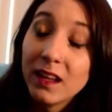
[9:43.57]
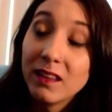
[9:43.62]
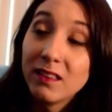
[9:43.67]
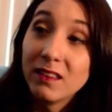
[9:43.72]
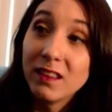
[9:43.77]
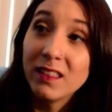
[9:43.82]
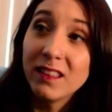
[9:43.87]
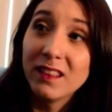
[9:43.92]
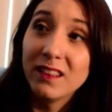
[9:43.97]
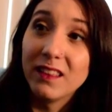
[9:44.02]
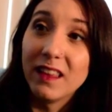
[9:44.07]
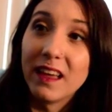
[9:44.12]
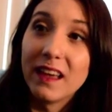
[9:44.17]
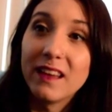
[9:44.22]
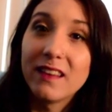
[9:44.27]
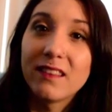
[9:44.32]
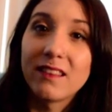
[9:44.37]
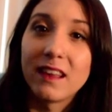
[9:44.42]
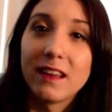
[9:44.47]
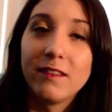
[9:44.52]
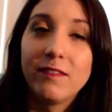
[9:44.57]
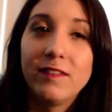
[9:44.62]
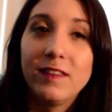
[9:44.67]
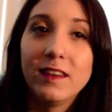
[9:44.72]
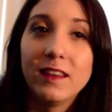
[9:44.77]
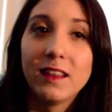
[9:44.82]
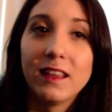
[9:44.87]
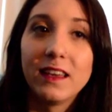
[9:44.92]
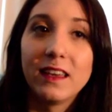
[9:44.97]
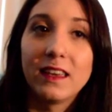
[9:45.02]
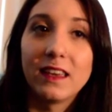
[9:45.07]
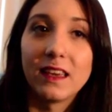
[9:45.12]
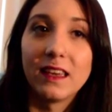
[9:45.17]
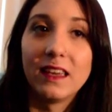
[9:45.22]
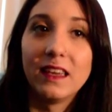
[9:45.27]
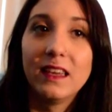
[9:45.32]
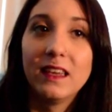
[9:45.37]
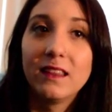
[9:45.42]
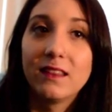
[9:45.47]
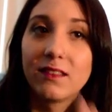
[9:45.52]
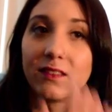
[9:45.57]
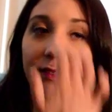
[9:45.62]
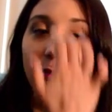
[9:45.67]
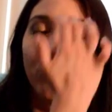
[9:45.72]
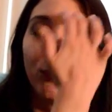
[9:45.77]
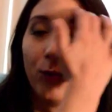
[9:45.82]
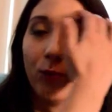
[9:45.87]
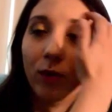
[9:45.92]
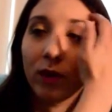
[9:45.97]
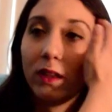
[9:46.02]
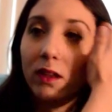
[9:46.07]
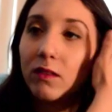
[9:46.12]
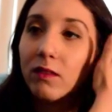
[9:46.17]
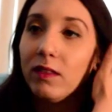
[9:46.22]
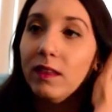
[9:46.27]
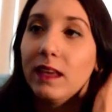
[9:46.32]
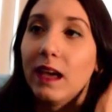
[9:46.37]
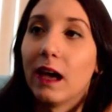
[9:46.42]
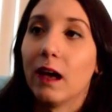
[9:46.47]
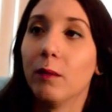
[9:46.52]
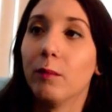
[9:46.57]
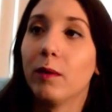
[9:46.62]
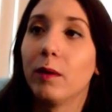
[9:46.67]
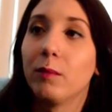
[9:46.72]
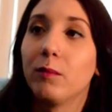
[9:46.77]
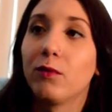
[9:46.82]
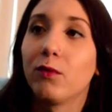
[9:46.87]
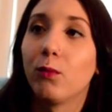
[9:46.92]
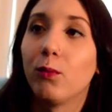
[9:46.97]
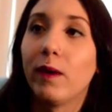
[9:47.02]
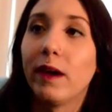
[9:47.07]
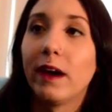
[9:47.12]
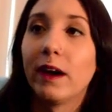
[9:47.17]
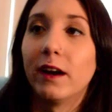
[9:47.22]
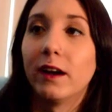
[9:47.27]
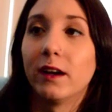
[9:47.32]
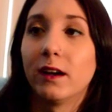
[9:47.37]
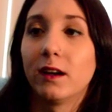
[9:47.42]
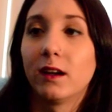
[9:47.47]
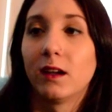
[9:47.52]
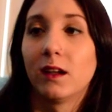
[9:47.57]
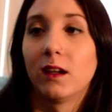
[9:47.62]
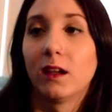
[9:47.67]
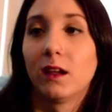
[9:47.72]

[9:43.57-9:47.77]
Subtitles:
nonetheless, I feel like it's one of the albums where